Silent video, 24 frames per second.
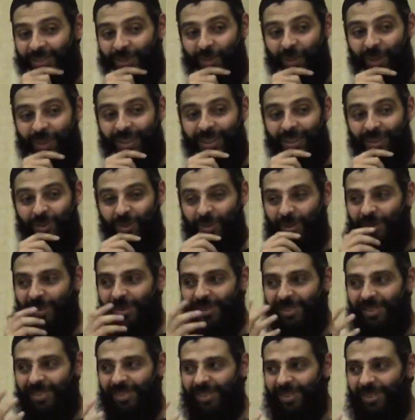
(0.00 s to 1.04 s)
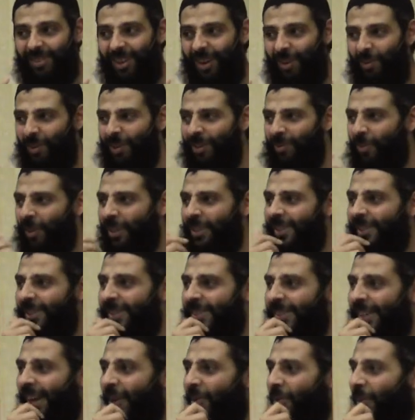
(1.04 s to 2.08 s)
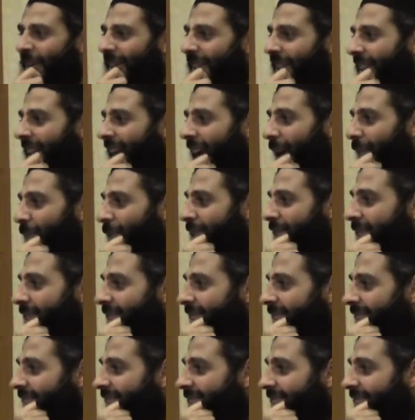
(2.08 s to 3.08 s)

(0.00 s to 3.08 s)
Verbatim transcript: Do I need to, uh, what, what is our eating habits?